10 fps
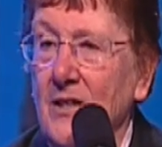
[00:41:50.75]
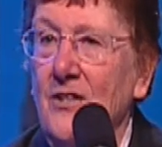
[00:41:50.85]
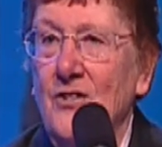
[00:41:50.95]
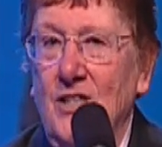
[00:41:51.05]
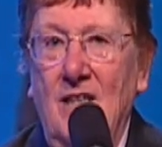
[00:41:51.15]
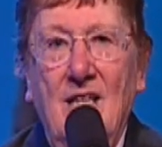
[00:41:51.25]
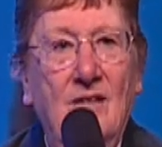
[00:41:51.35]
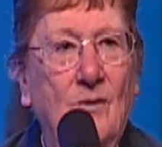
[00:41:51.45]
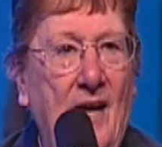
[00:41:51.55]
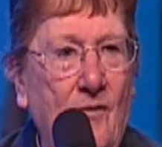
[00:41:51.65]
a liturgy
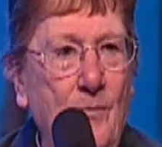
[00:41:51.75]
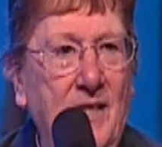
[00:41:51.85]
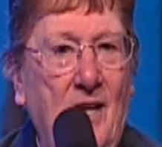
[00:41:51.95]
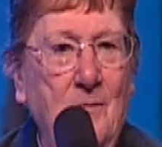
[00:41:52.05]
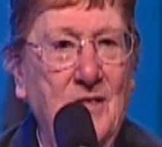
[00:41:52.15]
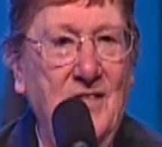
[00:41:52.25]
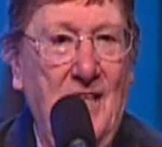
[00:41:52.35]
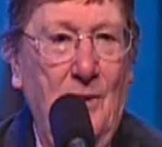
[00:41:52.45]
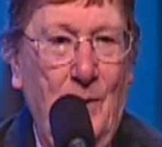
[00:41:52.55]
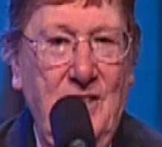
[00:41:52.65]
that everybody comes and
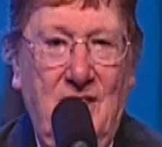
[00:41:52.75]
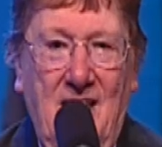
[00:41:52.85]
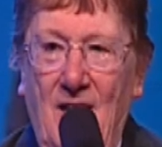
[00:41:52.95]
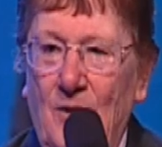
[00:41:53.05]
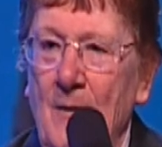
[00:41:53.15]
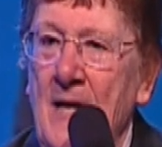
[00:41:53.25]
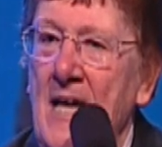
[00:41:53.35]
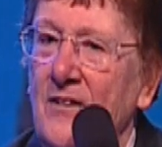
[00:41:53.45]
celebrates together.